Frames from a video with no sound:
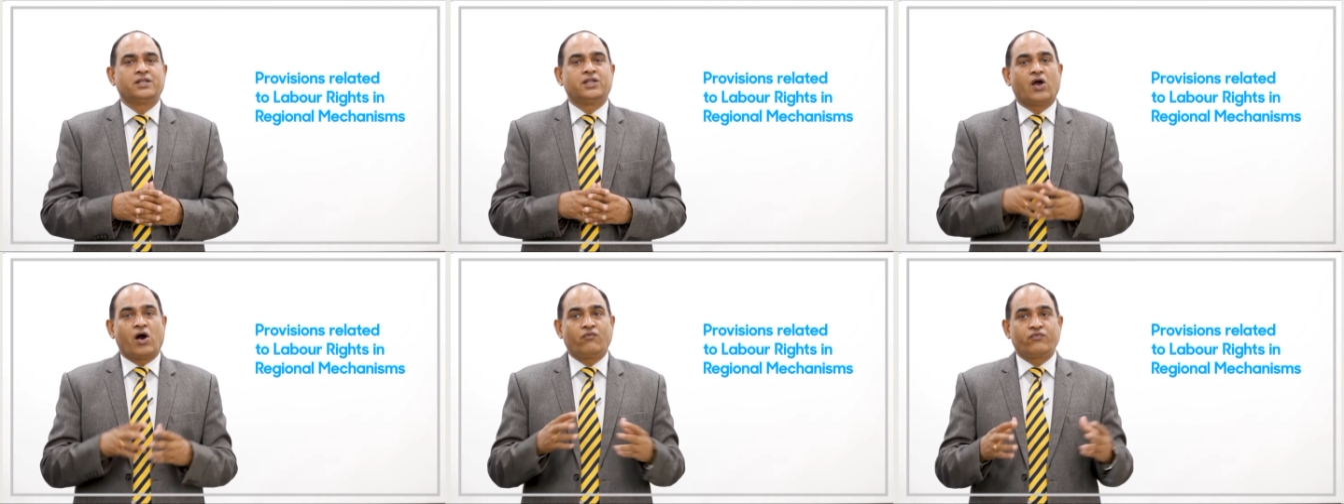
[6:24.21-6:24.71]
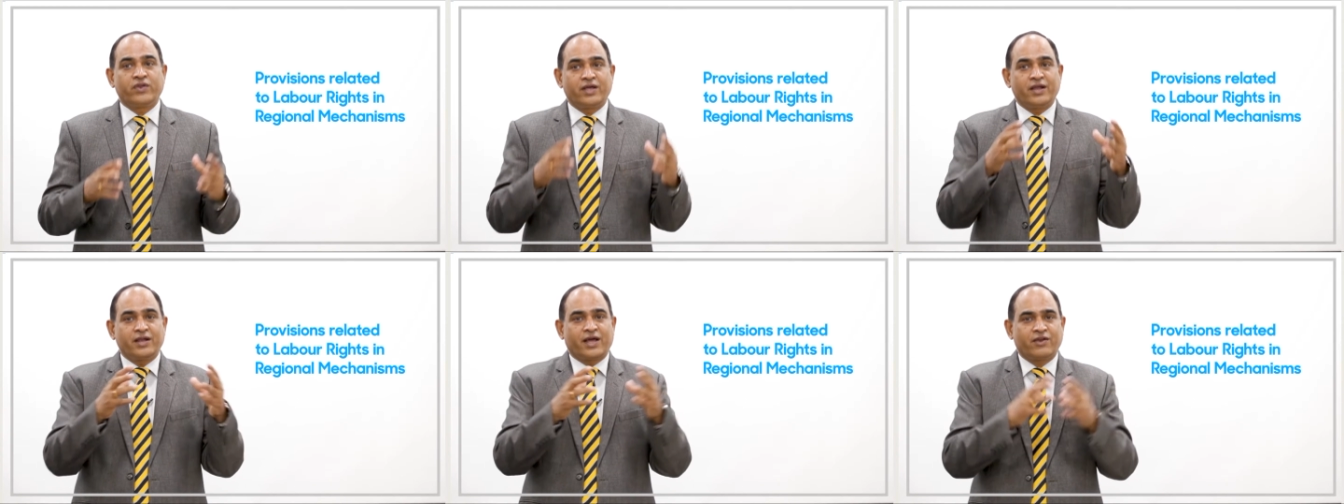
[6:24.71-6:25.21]
the
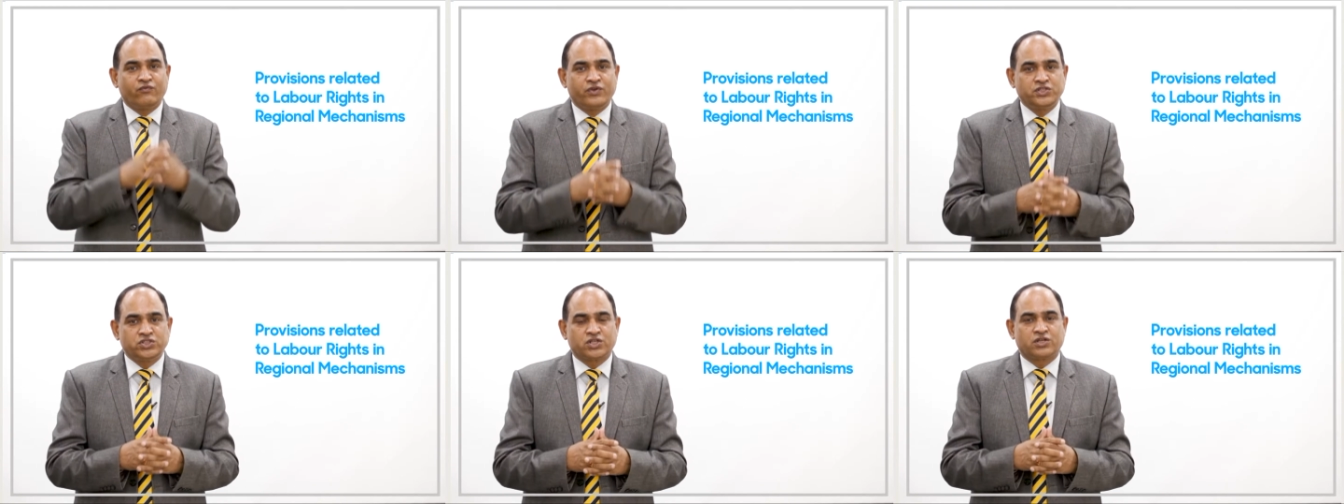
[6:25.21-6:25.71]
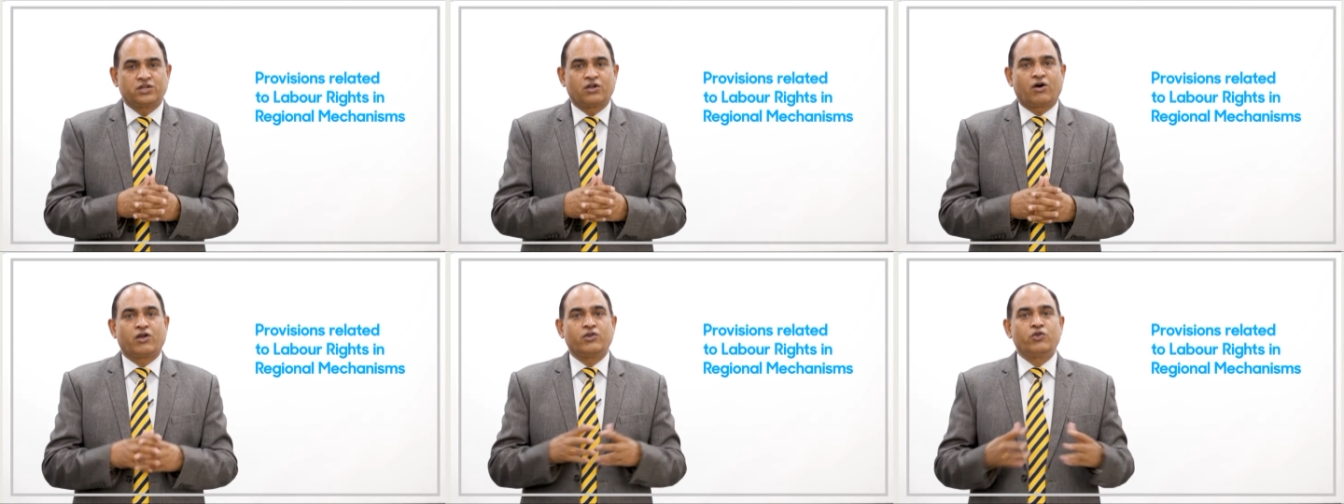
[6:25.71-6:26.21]
African Convention
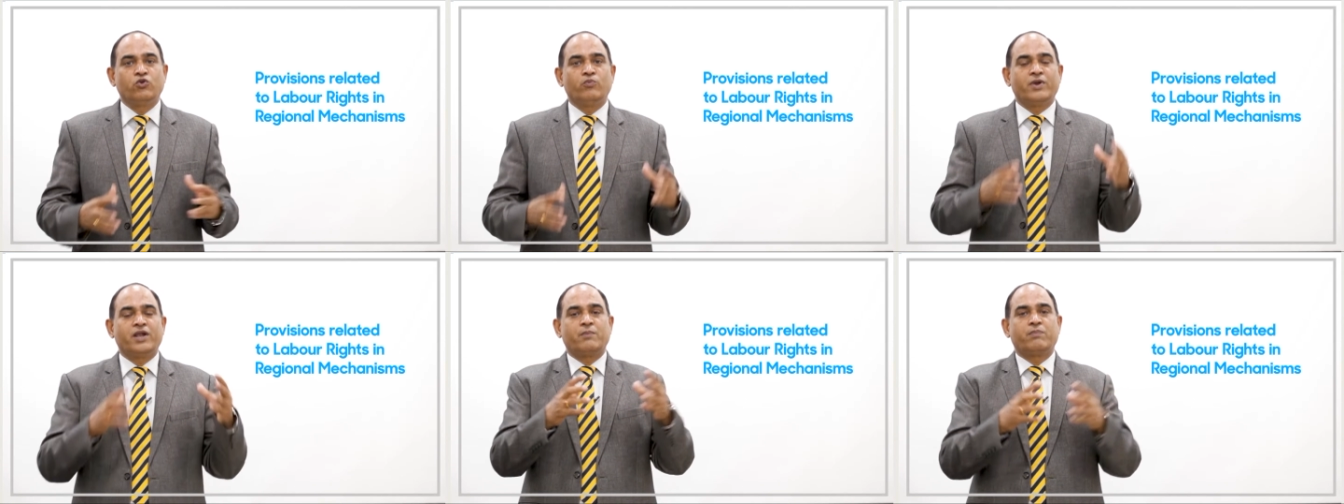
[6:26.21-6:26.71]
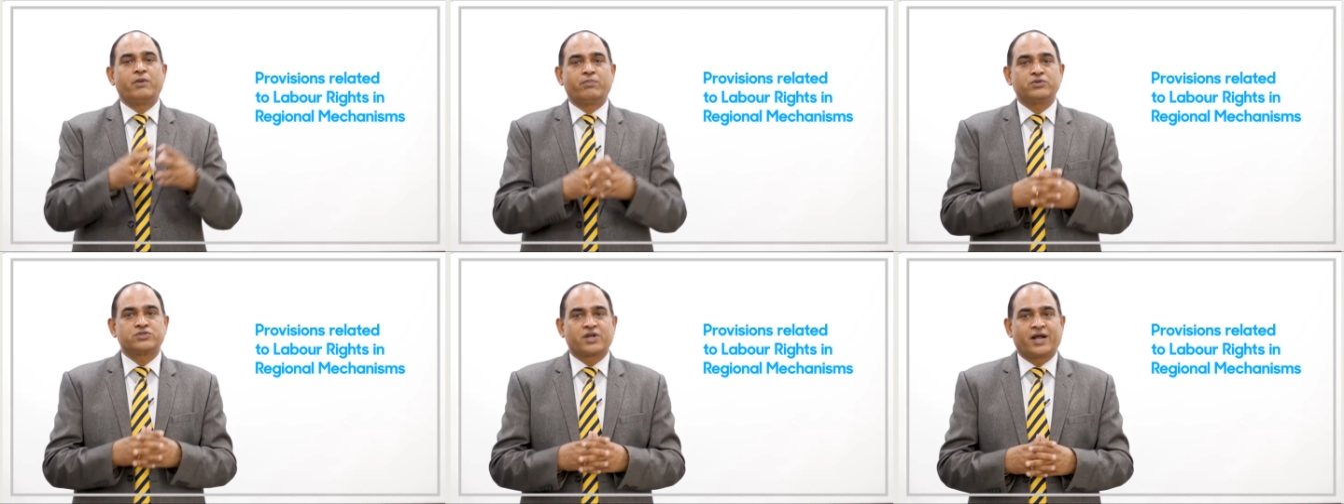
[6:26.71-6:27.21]
on Human and
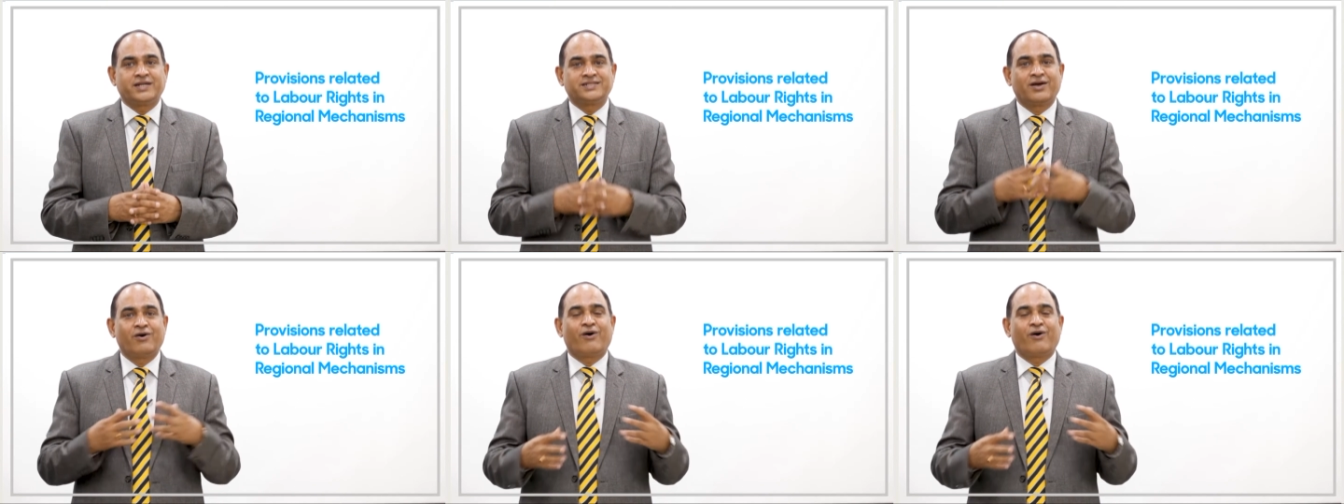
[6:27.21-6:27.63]
People's Rights,